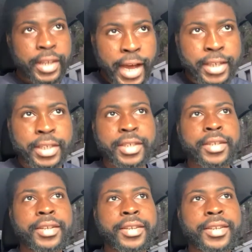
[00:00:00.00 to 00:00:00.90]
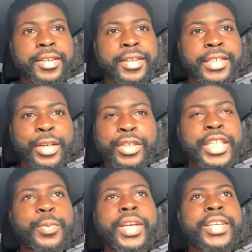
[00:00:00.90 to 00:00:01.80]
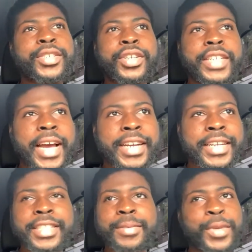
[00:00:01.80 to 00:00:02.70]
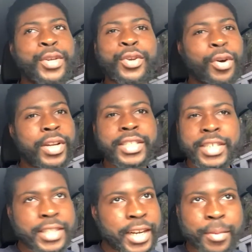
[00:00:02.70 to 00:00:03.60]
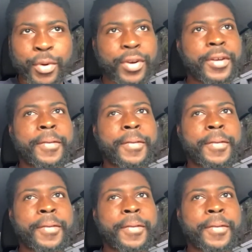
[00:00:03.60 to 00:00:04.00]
Yes. So just because you're dead doesn't mean you don't exist anymore.